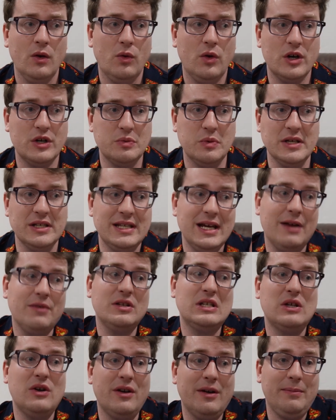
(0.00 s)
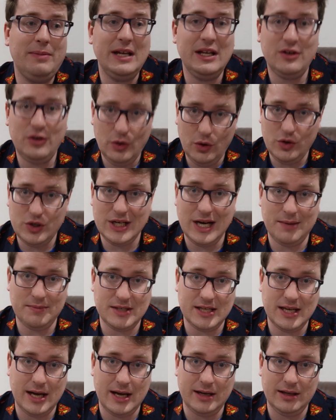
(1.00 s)
which was that it was going to be too
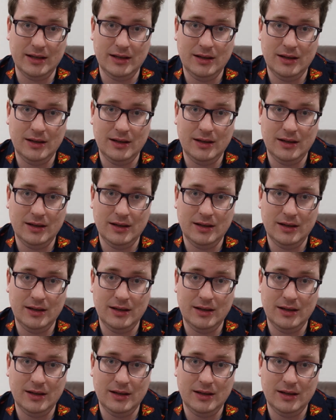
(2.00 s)
James Gunn.